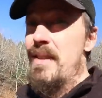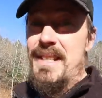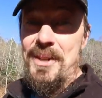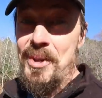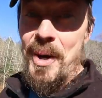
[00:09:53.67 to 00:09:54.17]

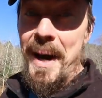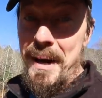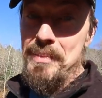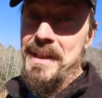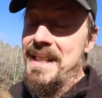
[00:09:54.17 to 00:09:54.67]
It's
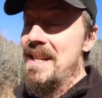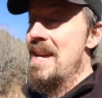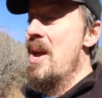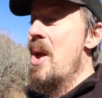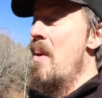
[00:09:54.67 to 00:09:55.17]
incredibly
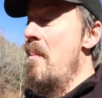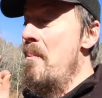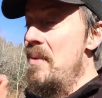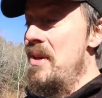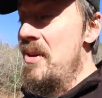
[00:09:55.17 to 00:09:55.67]

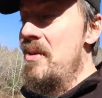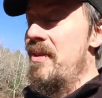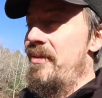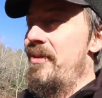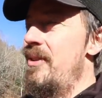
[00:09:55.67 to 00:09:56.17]

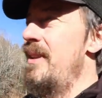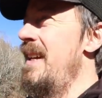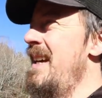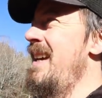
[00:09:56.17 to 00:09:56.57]
beautiful.